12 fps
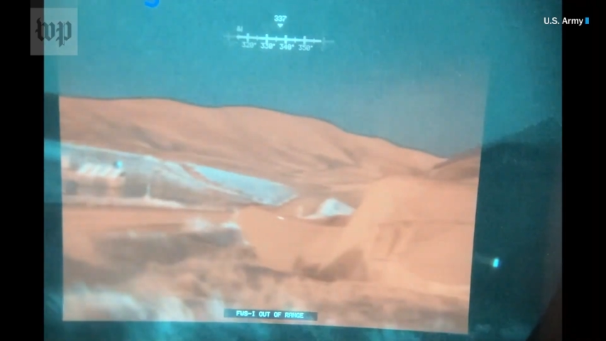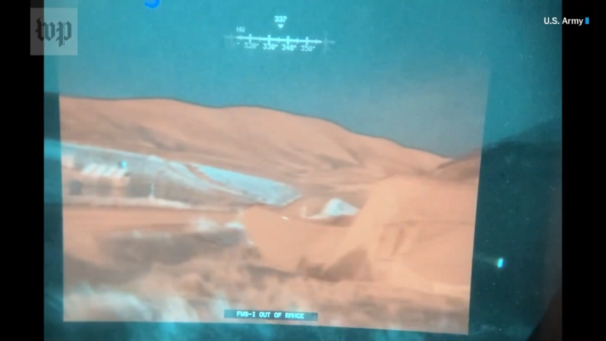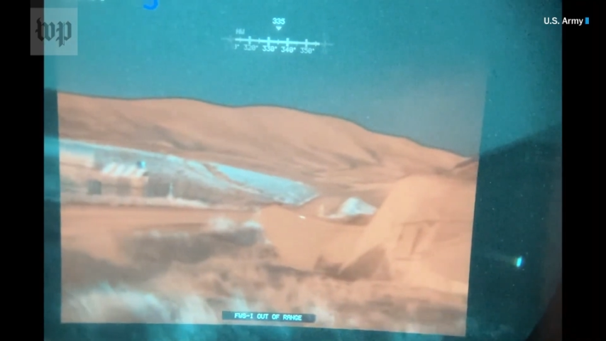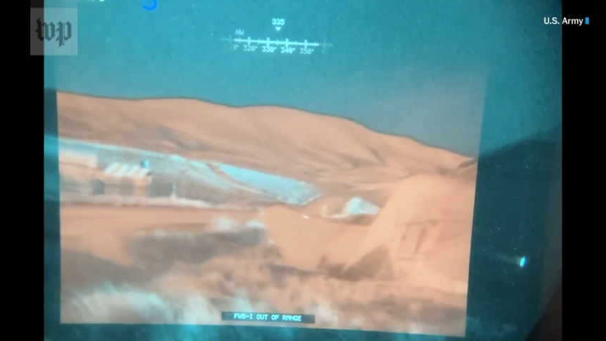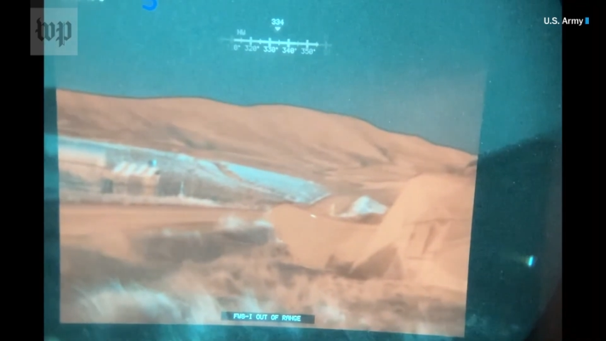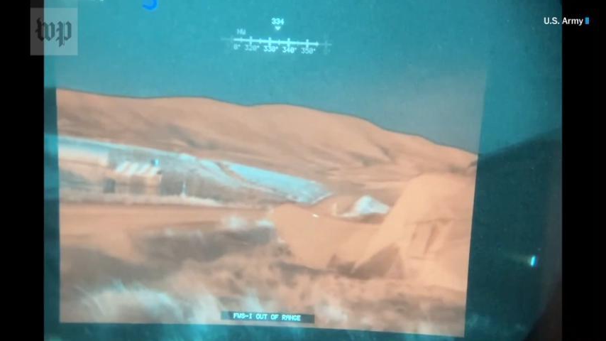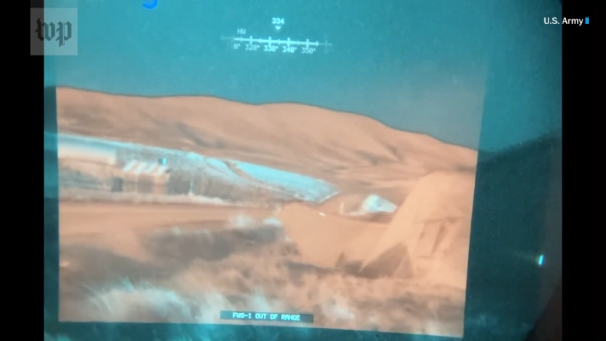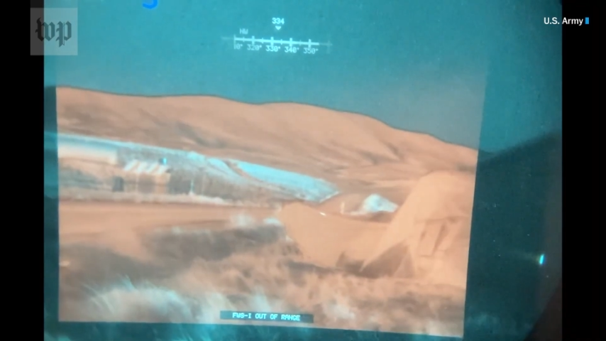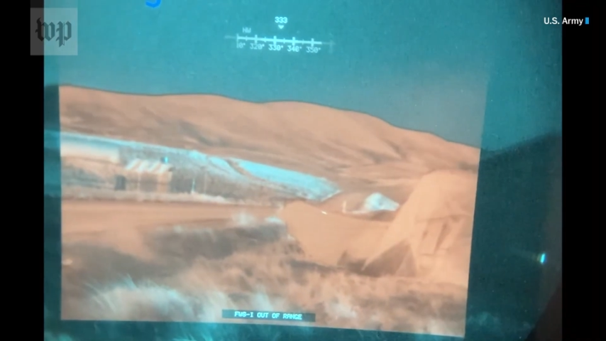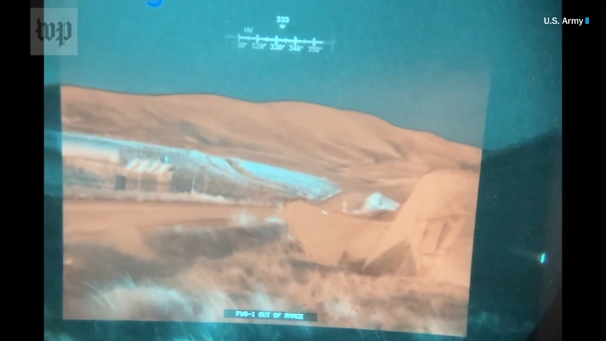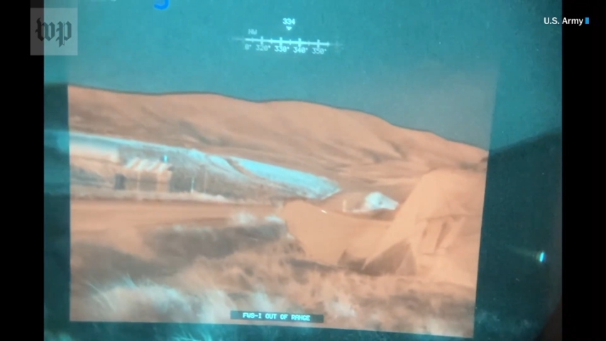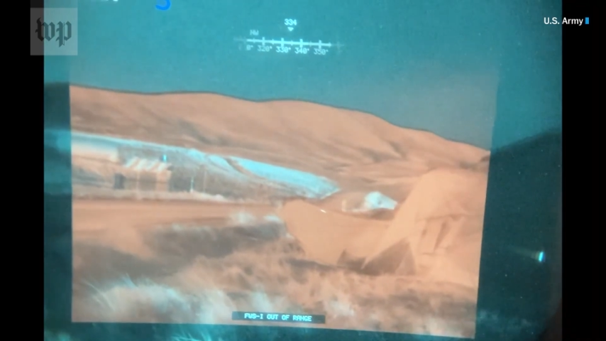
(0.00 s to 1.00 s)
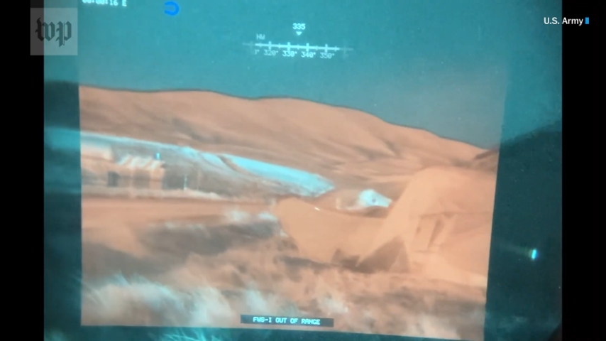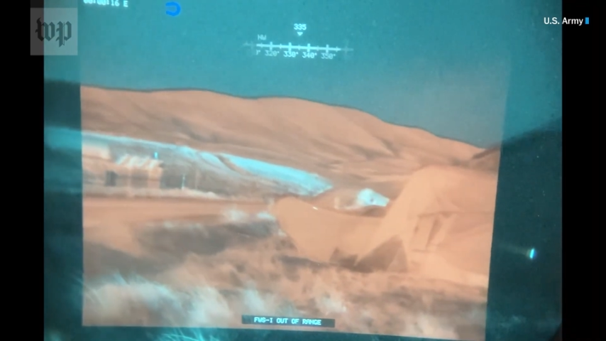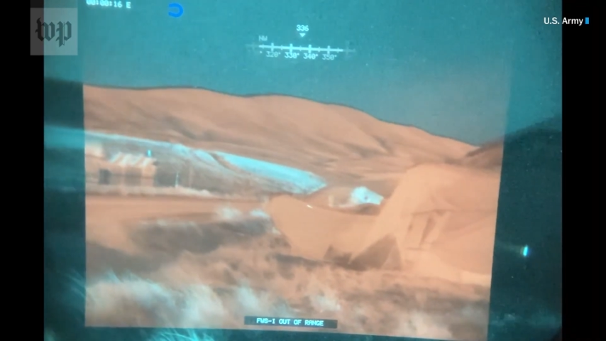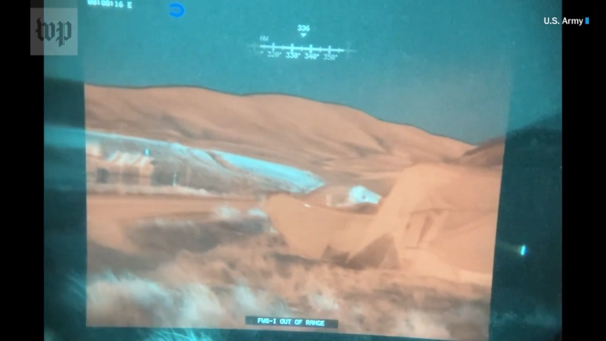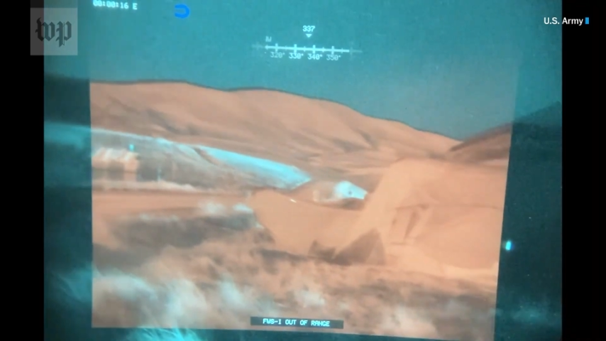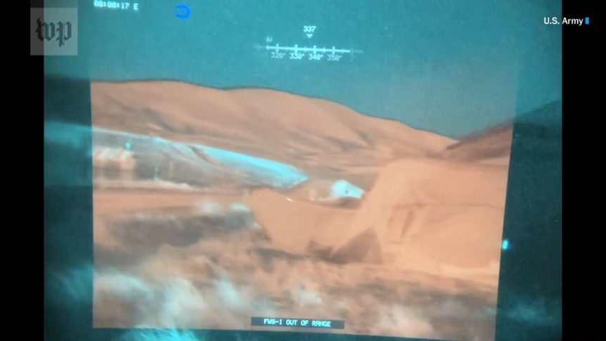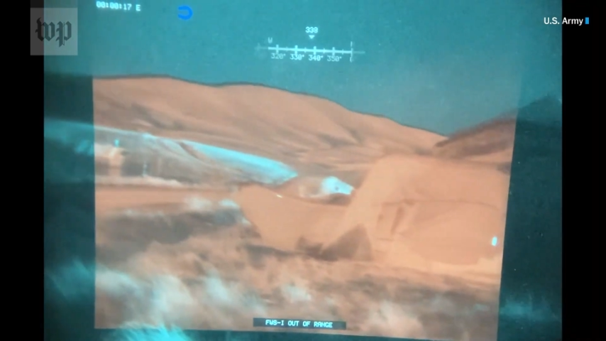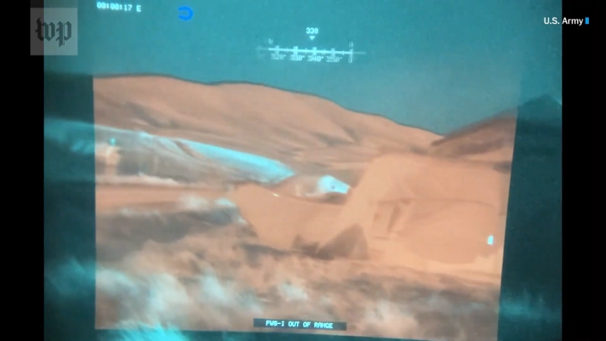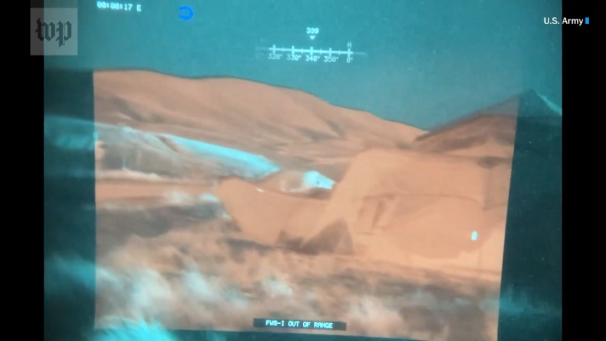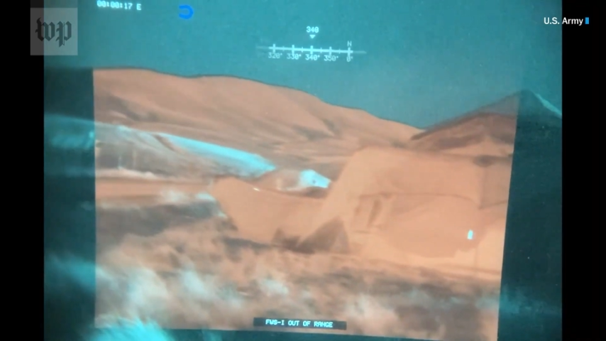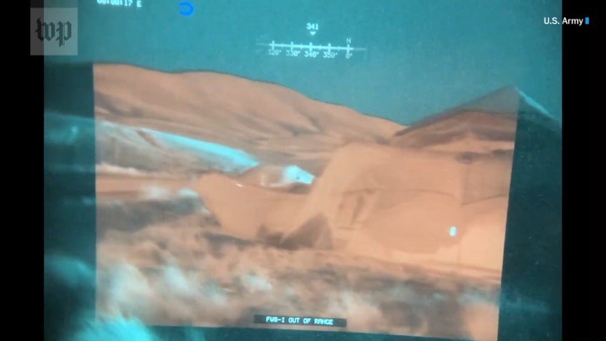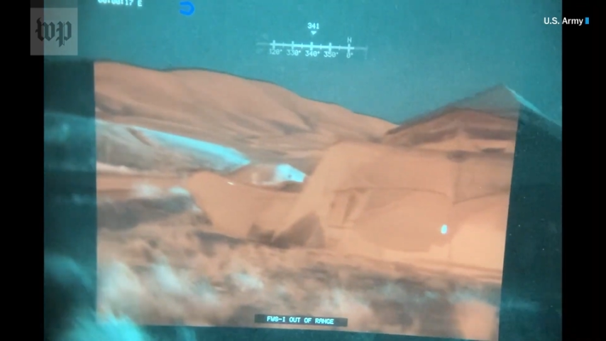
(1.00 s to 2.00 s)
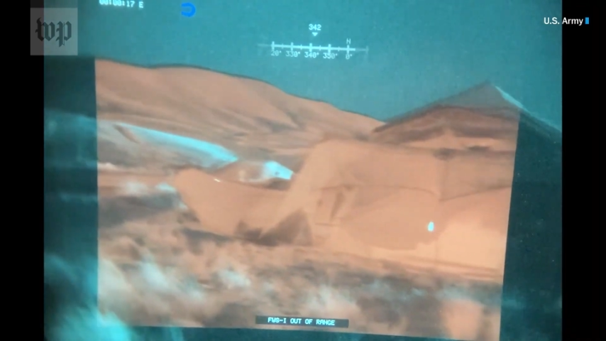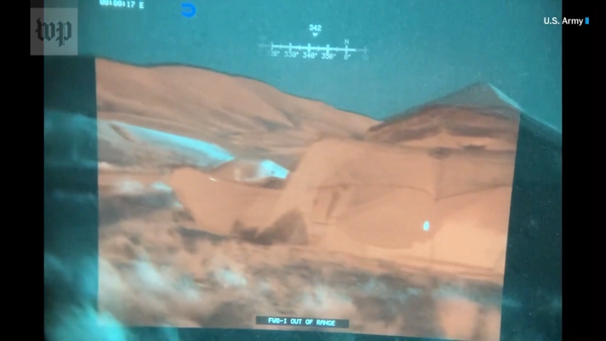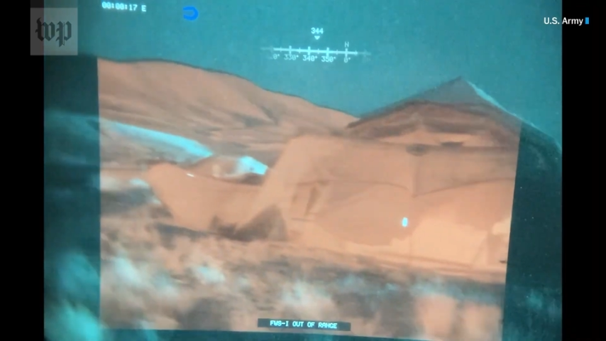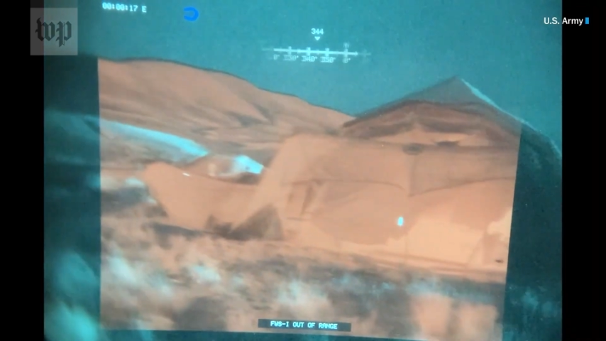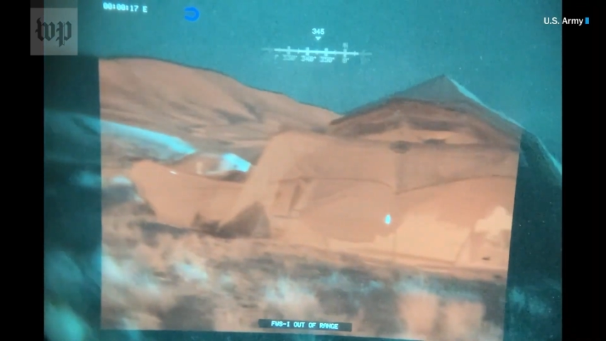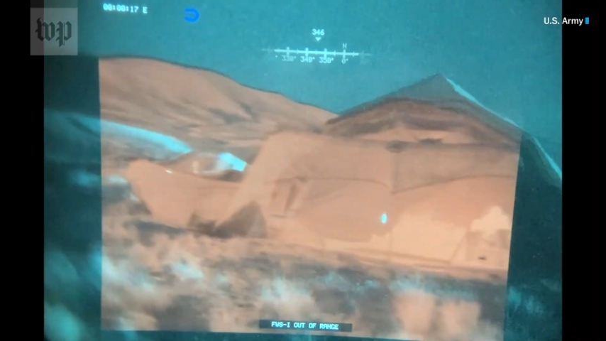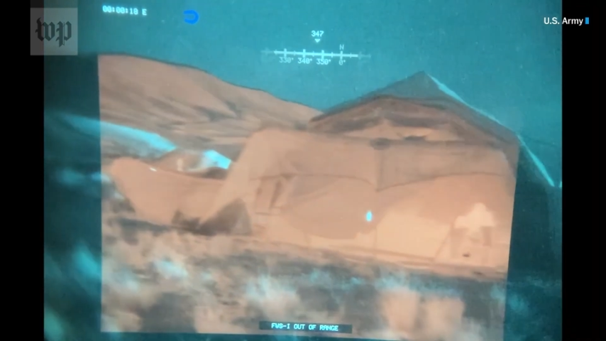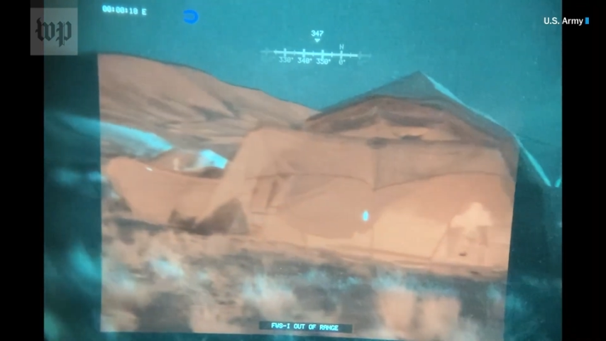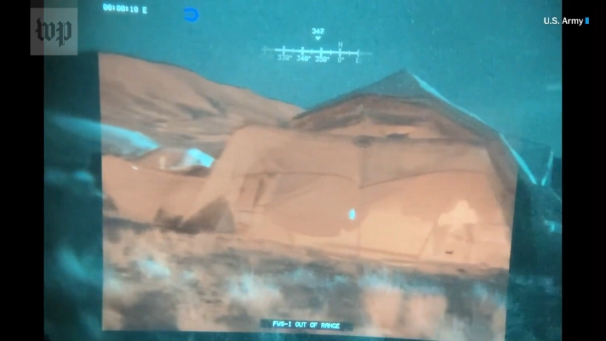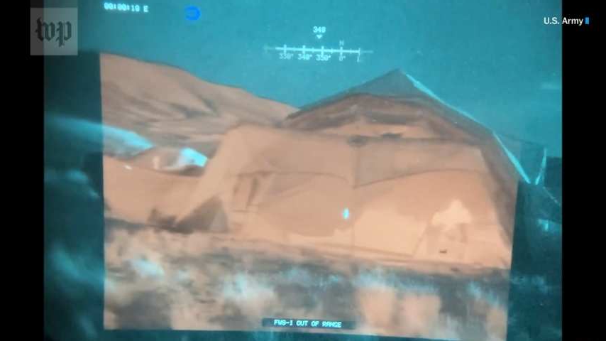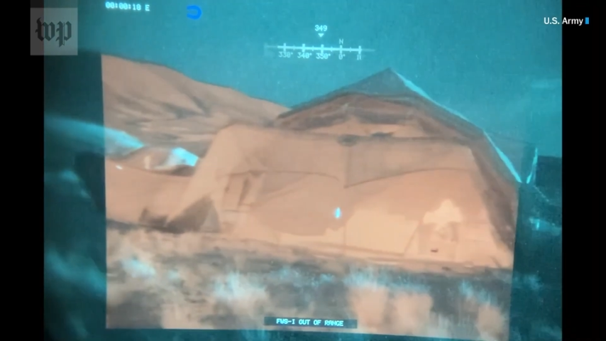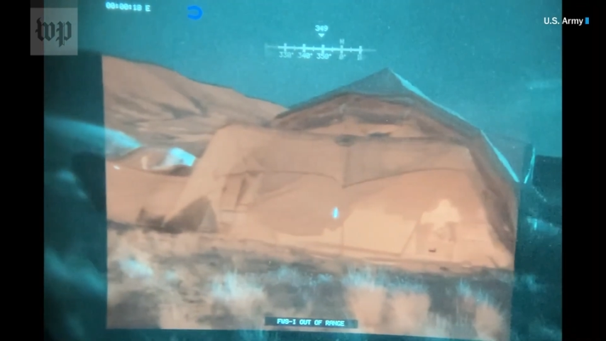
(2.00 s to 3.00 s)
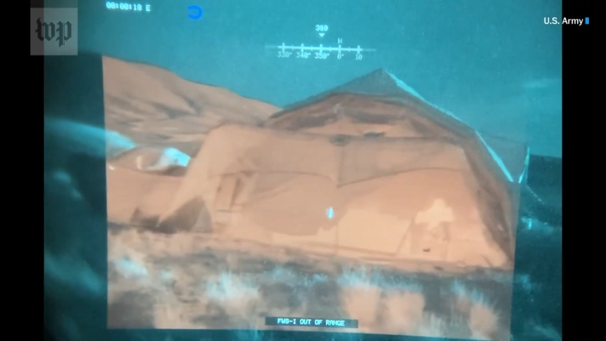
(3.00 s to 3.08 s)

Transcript: [unreadable: no face in view]